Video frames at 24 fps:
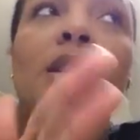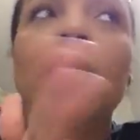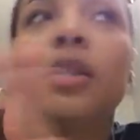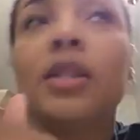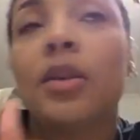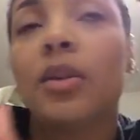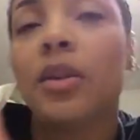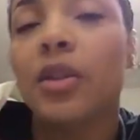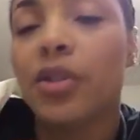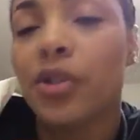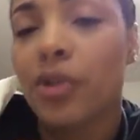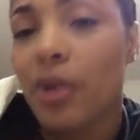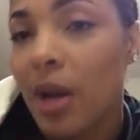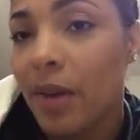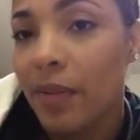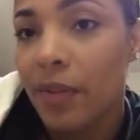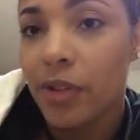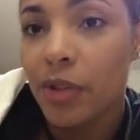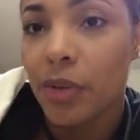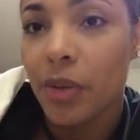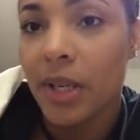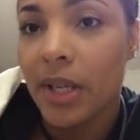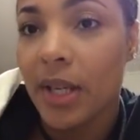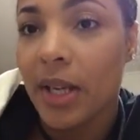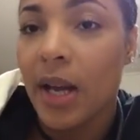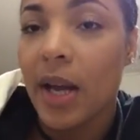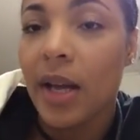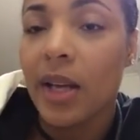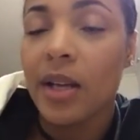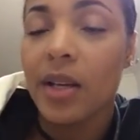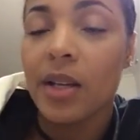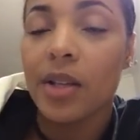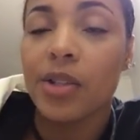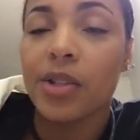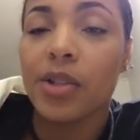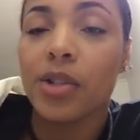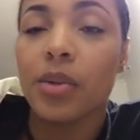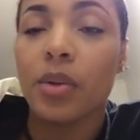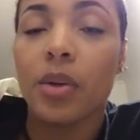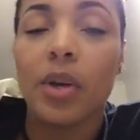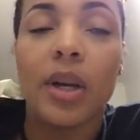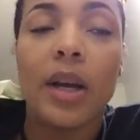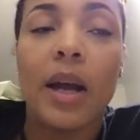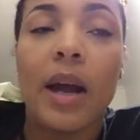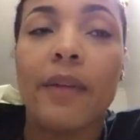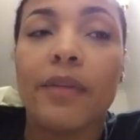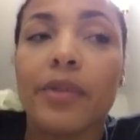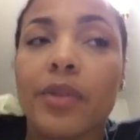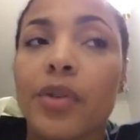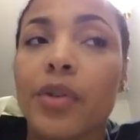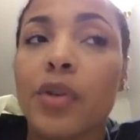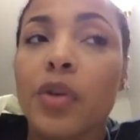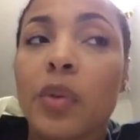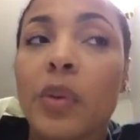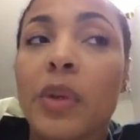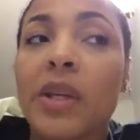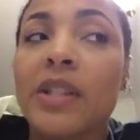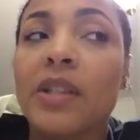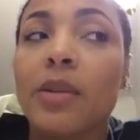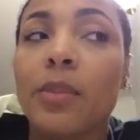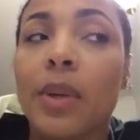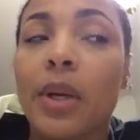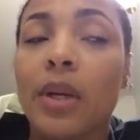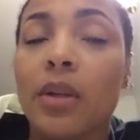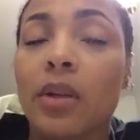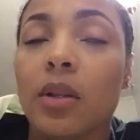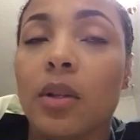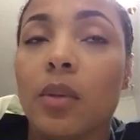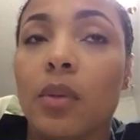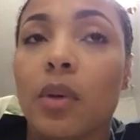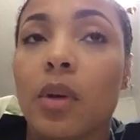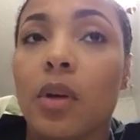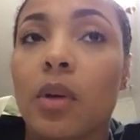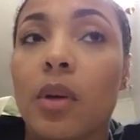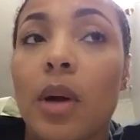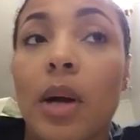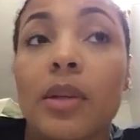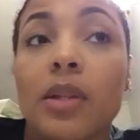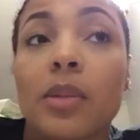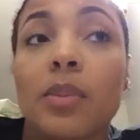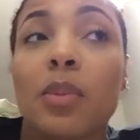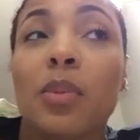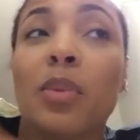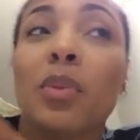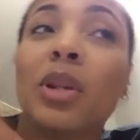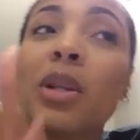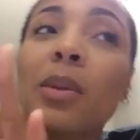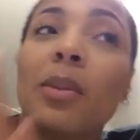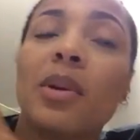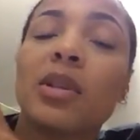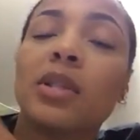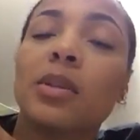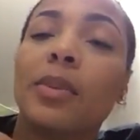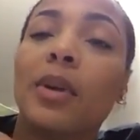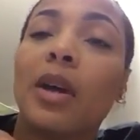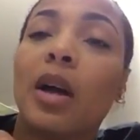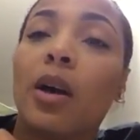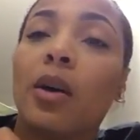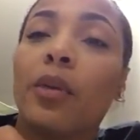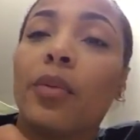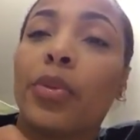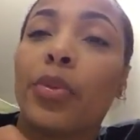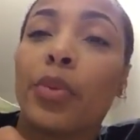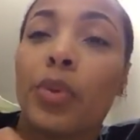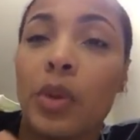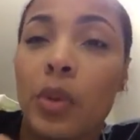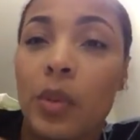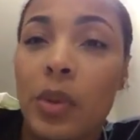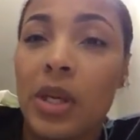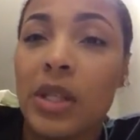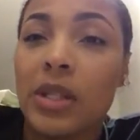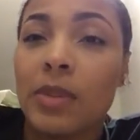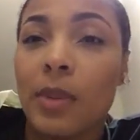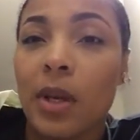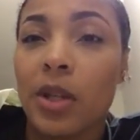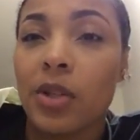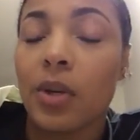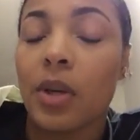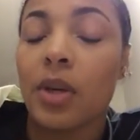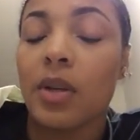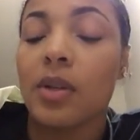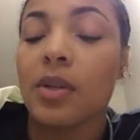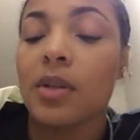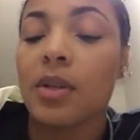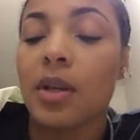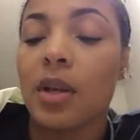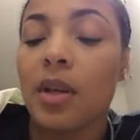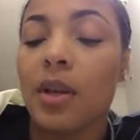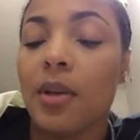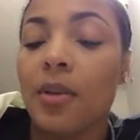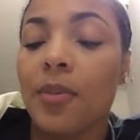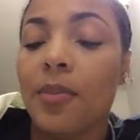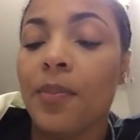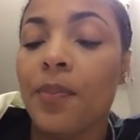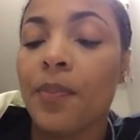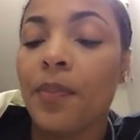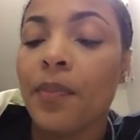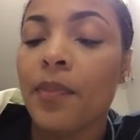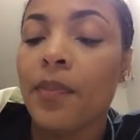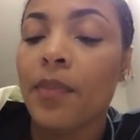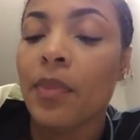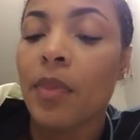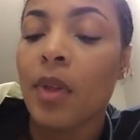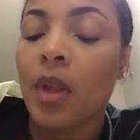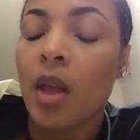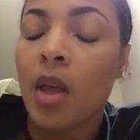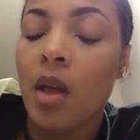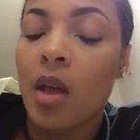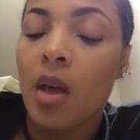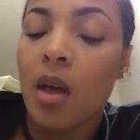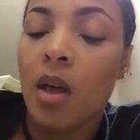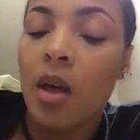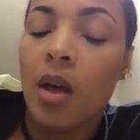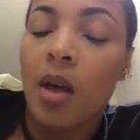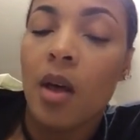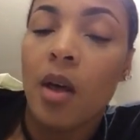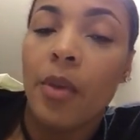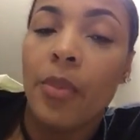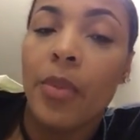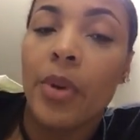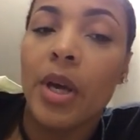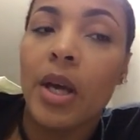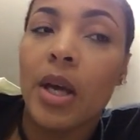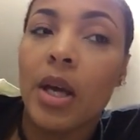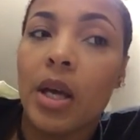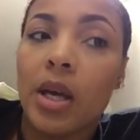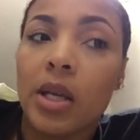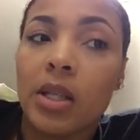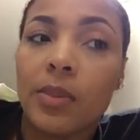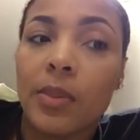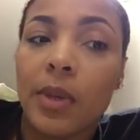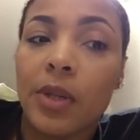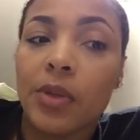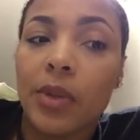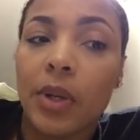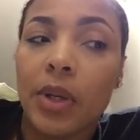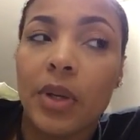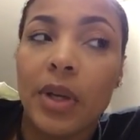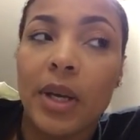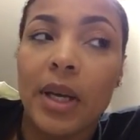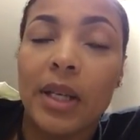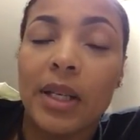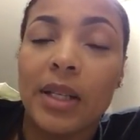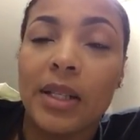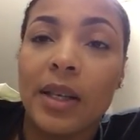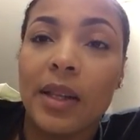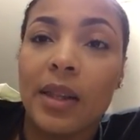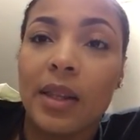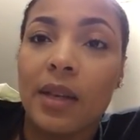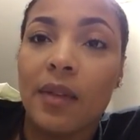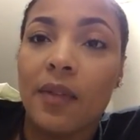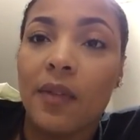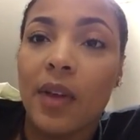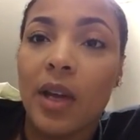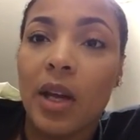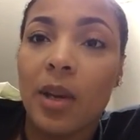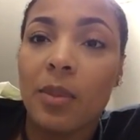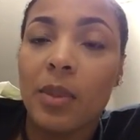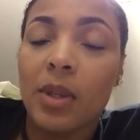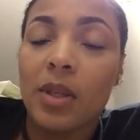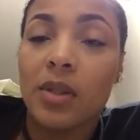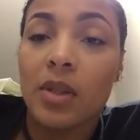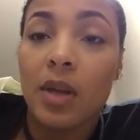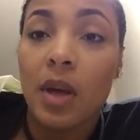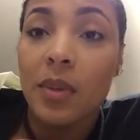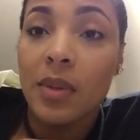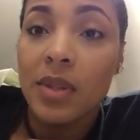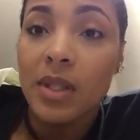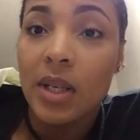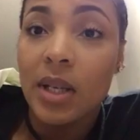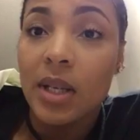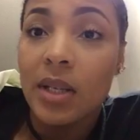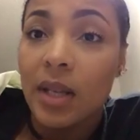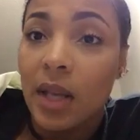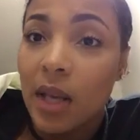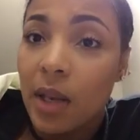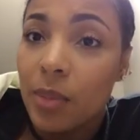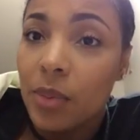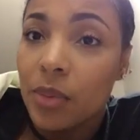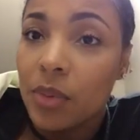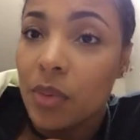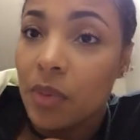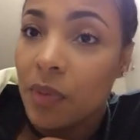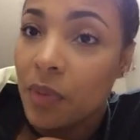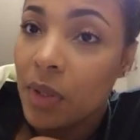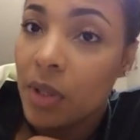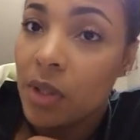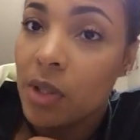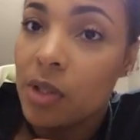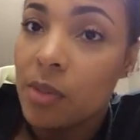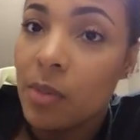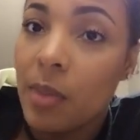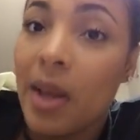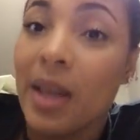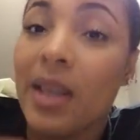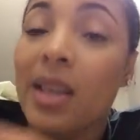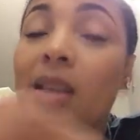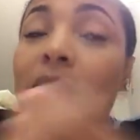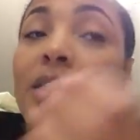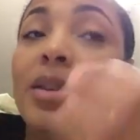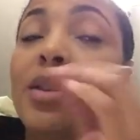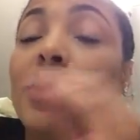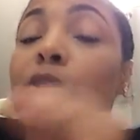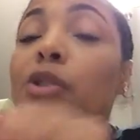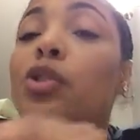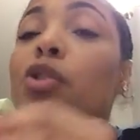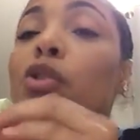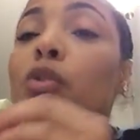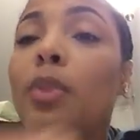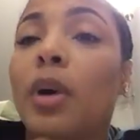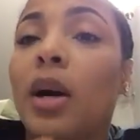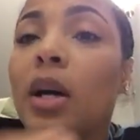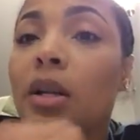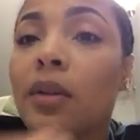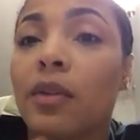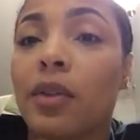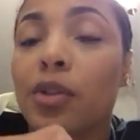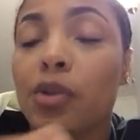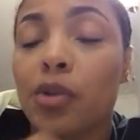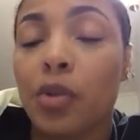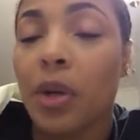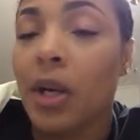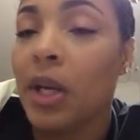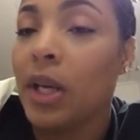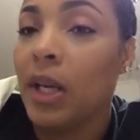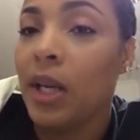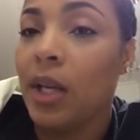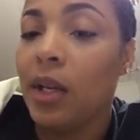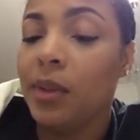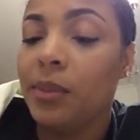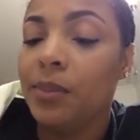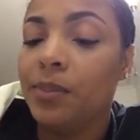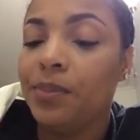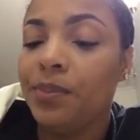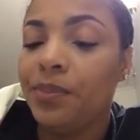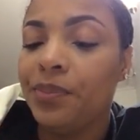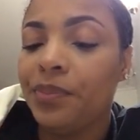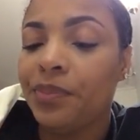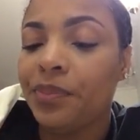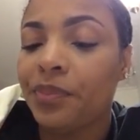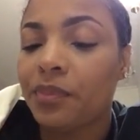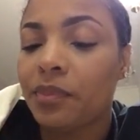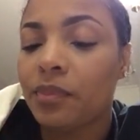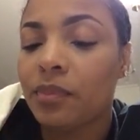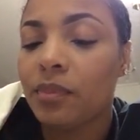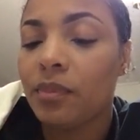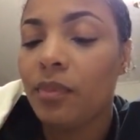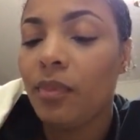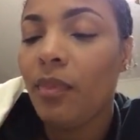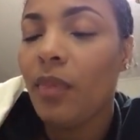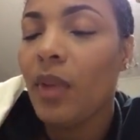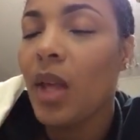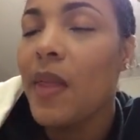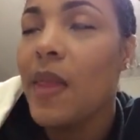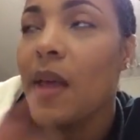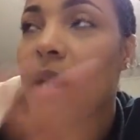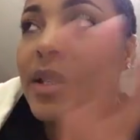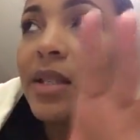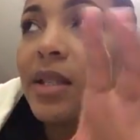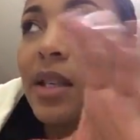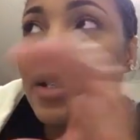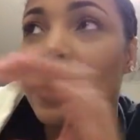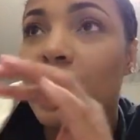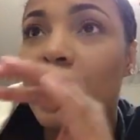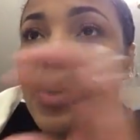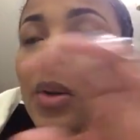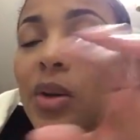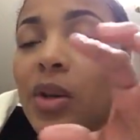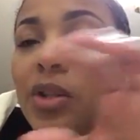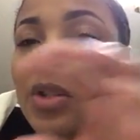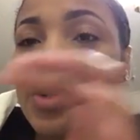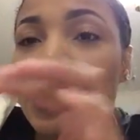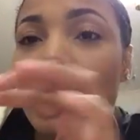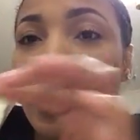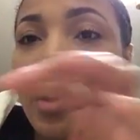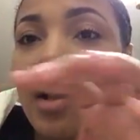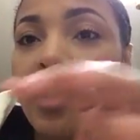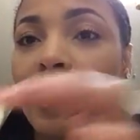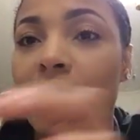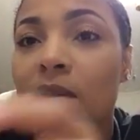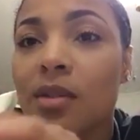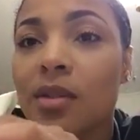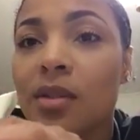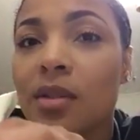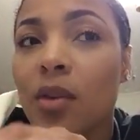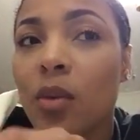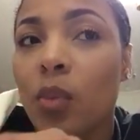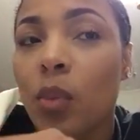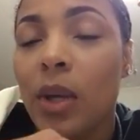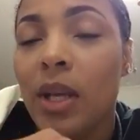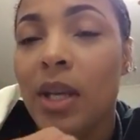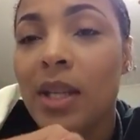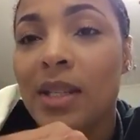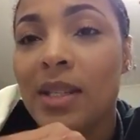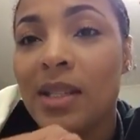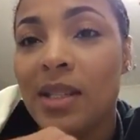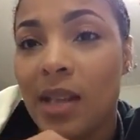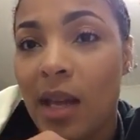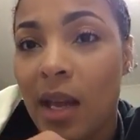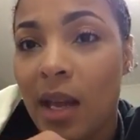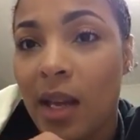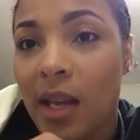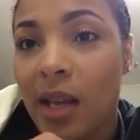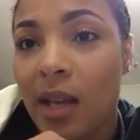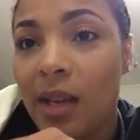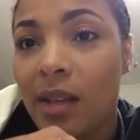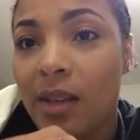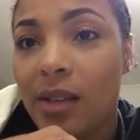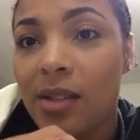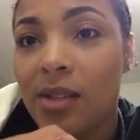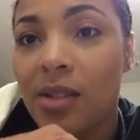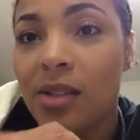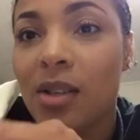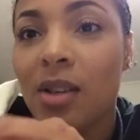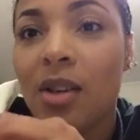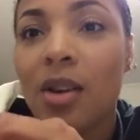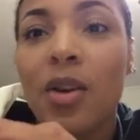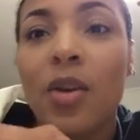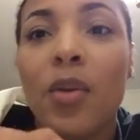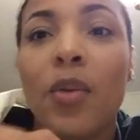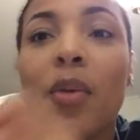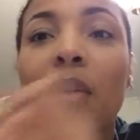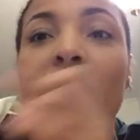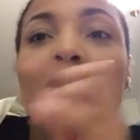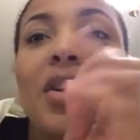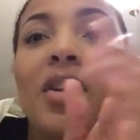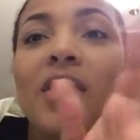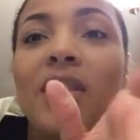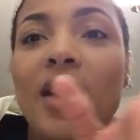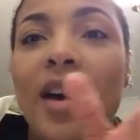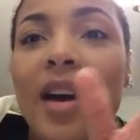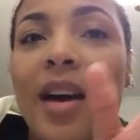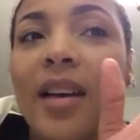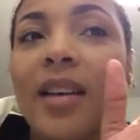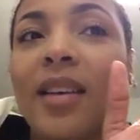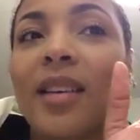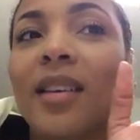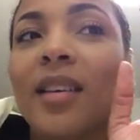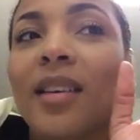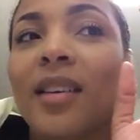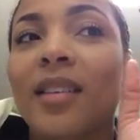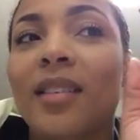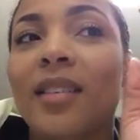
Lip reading: Student Driver training, got cut short after 2 weeks of being on the road. I was really supposed to be out 3 weeks, my trainer said. Because my trainer had a death in the family, so I was unable to finish my initial part of the training. And that's at $200 a week stage, where you're not